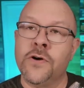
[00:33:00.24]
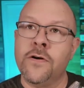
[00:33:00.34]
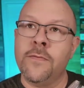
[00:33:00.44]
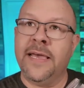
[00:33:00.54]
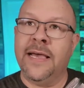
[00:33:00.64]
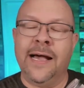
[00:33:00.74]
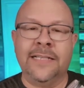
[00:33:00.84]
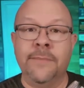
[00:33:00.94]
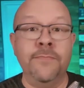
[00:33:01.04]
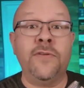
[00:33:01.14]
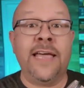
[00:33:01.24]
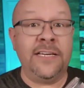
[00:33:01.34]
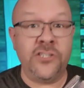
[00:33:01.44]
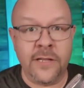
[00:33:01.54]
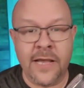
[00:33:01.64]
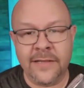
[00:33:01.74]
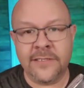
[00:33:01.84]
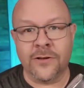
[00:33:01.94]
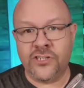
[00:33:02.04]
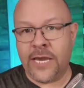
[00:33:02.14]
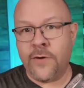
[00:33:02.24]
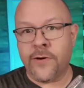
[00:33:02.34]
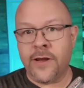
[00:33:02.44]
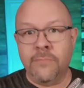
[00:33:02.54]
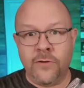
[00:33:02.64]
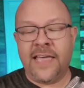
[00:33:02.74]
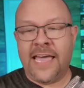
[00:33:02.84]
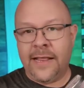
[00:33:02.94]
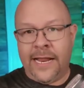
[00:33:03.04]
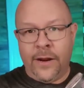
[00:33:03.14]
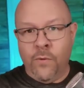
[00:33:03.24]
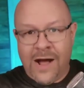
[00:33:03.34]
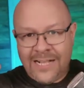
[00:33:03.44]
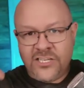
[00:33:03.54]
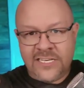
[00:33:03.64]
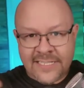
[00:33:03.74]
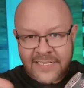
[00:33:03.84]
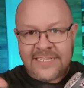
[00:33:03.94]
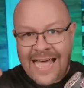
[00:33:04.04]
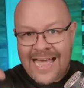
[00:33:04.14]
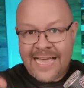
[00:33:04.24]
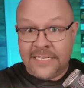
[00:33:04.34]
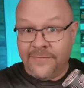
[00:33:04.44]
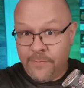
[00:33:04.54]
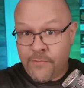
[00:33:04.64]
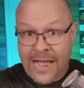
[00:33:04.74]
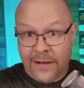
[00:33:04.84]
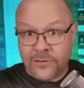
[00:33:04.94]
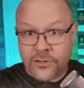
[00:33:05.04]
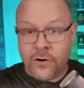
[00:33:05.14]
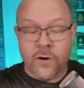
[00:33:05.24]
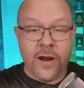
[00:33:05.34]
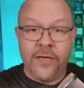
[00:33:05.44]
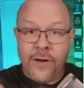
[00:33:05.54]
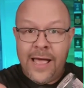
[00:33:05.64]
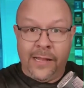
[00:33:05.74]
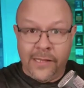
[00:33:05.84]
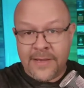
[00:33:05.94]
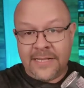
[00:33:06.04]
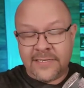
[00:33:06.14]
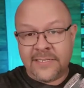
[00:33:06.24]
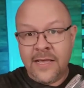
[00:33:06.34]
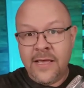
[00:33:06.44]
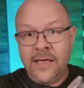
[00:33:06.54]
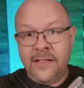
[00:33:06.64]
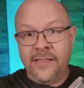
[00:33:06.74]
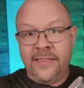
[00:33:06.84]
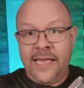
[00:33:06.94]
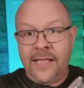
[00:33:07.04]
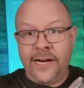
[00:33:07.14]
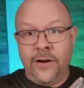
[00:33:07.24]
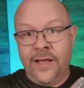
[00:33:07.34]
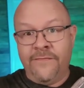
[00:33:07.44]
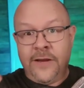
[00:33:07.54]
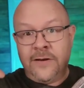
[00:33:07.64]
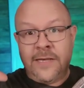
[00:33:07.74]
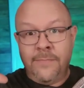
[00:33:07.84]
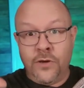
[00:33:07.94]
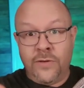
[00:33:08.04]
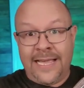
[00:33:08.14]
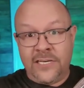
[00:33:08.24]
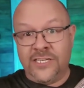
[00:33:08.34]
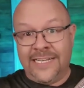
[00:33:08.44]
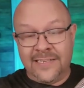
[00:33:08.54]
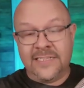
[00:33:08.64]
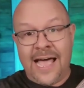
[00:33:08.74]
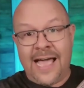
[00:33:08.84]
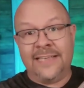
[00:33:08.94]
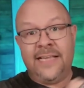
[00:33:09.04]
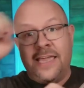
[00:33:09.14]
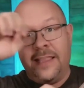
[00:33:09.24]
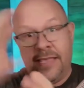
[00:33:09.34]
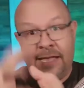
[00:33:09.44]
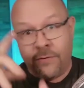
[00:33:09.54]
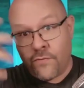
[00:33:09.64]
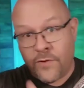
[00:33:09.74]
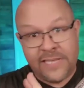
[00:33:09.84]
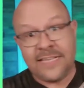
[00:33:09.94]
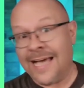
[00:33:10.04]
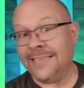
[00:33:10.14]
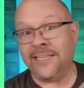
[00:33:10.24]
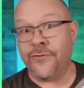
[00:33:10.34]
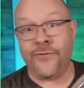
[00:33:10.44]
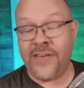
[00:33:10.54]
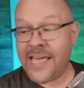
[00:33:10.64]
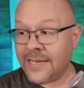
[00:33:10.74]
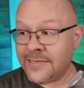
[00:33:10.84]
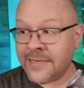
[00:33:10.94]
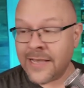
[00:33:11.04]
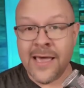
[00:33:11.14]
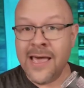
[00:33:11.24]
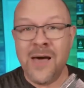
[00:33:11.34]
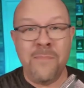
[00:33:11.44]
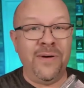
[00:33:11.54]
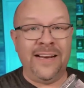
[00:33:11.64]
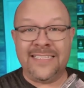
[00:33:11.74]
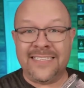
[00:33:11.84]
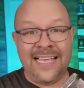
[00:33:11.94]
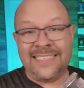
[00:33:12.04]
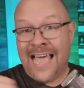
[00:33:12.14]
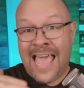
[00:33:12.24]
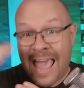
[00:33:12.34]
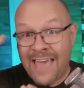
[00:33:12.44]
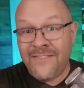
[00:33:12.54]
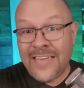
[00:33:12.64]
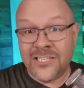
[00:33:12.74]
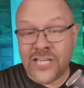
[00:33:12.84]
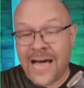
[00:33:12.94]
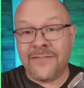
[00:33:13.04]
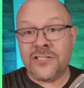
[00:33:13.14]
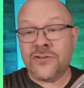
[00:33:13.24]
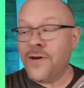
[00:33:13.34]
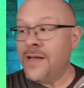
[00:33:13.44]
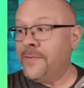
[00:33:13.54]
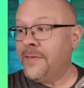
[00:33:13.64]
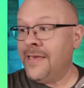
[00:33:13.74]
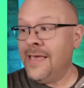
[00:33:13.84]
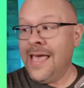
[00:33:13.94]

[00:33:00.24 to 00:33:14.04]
term, it's a mutation. It's called jQuery mutate, and it watches the size of the browser or other elements to then, if there's a mutation in size, it can then resize other things. But it's a heavy JavaScript,